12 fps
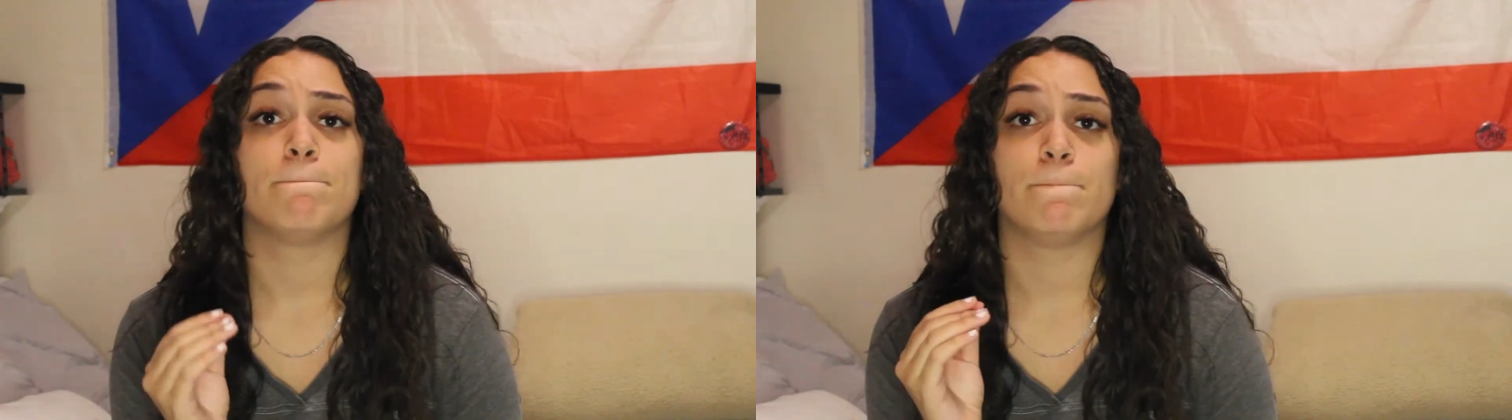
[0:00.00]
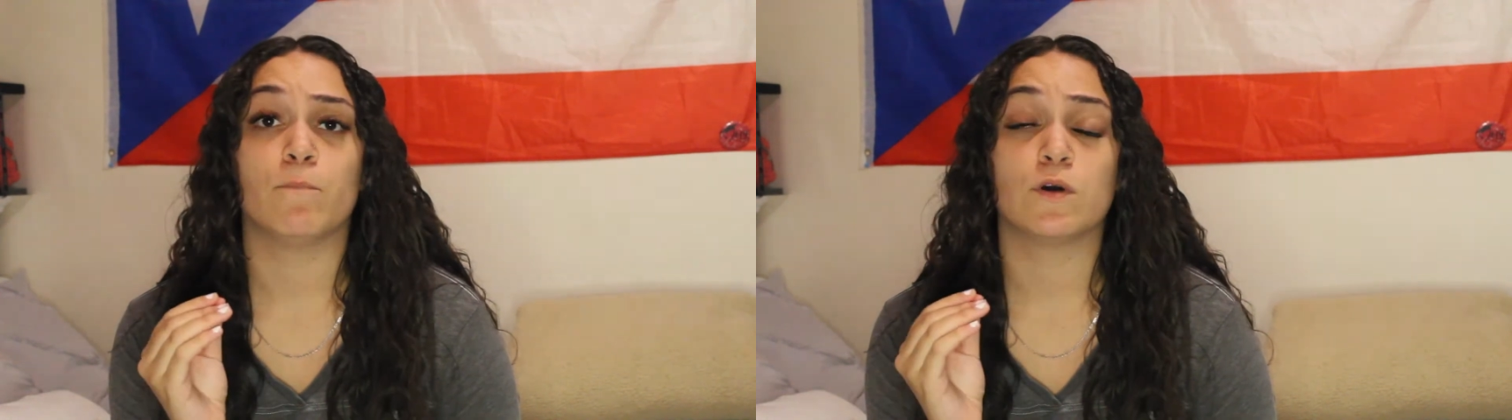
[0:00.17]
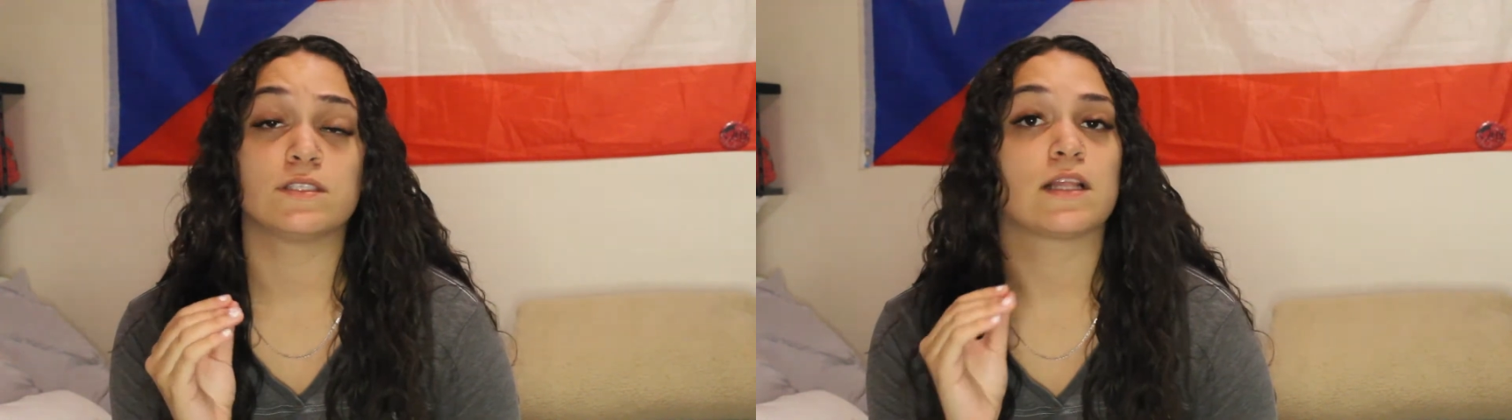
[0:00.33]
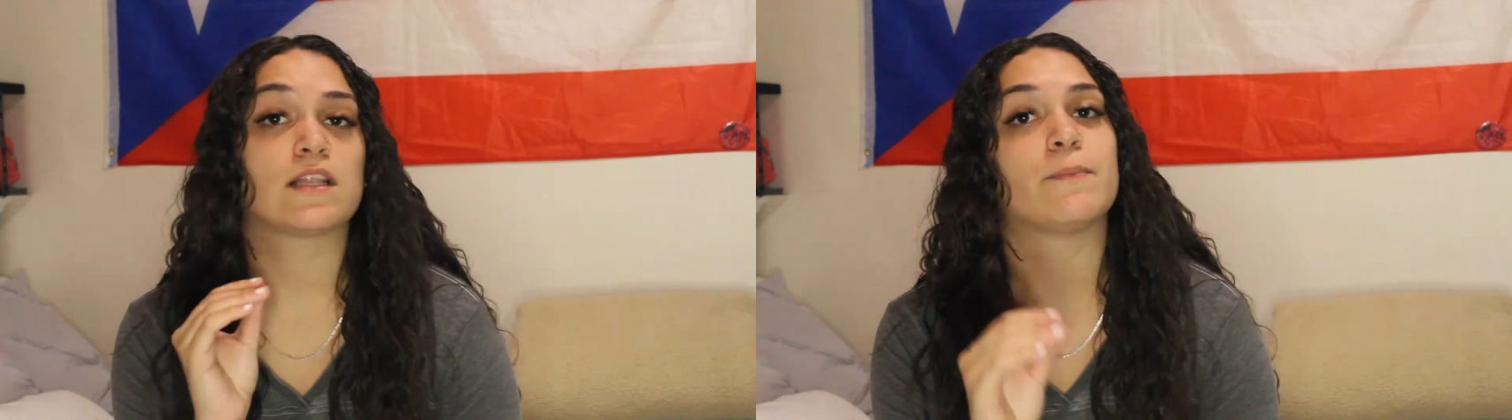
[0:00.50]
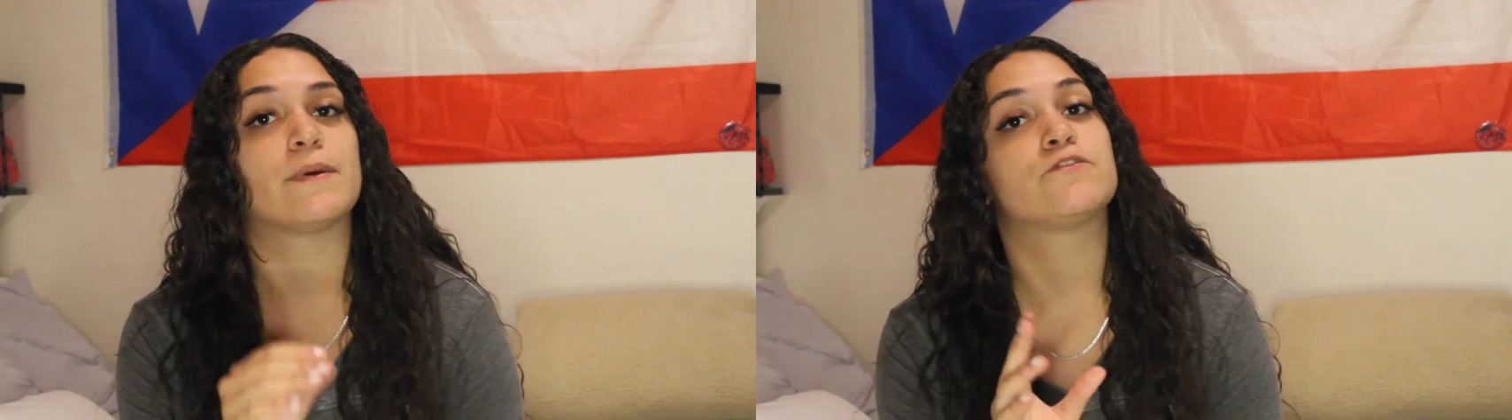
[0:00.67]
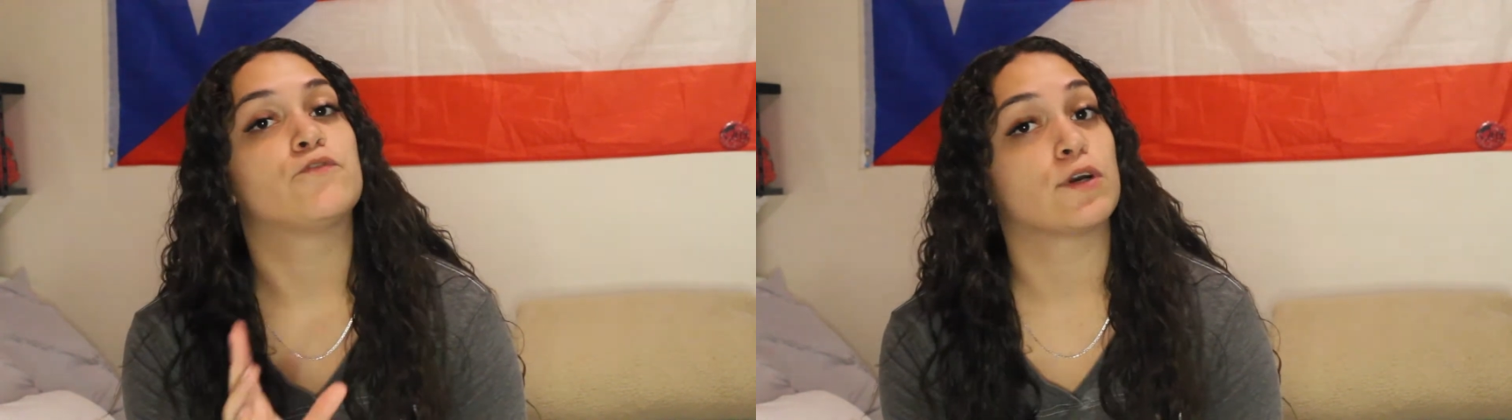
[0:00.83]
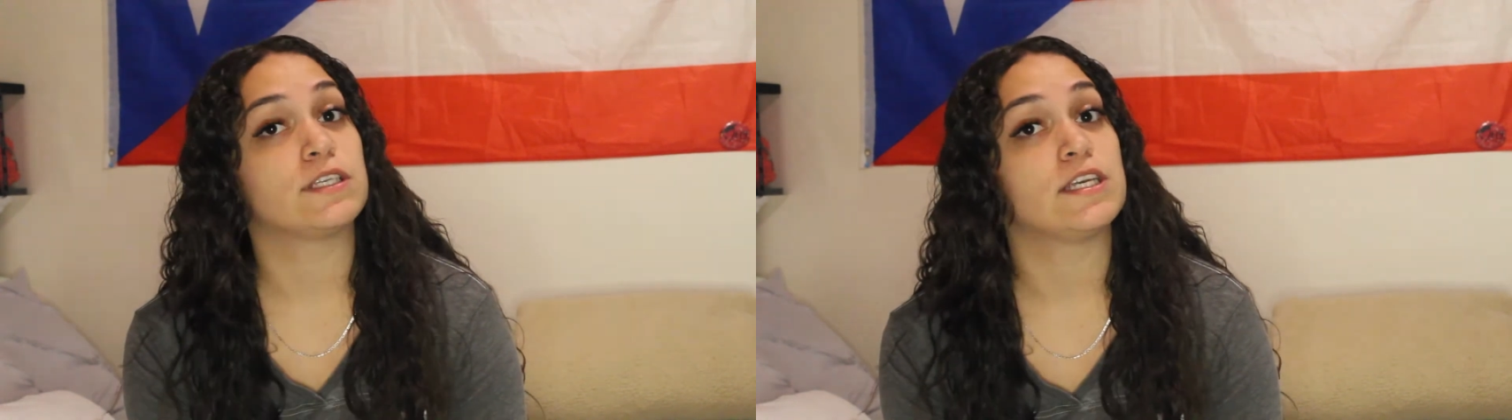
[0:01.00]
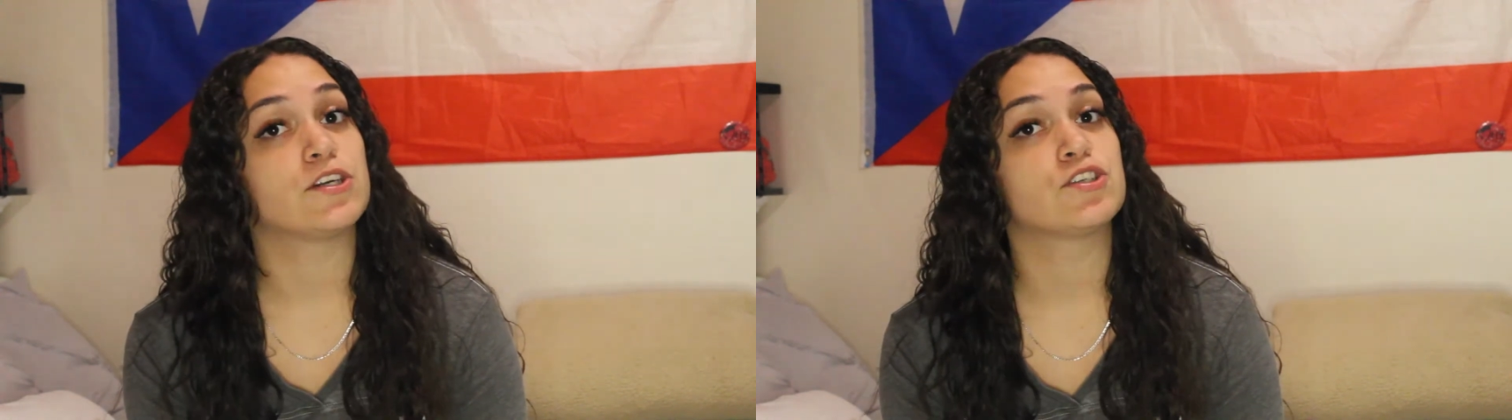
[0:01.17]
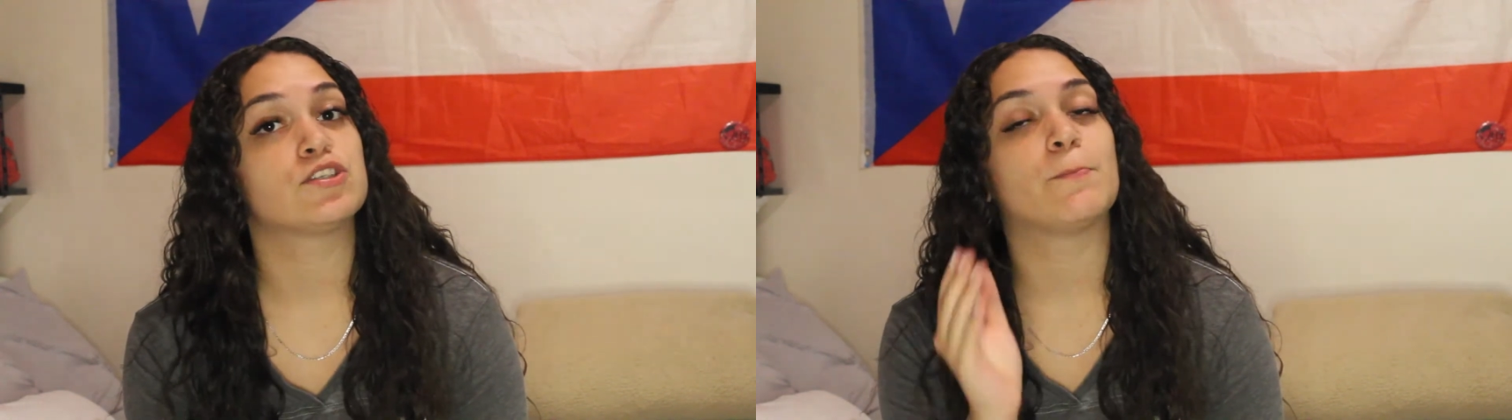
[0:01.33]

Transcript: was not the best 4 years,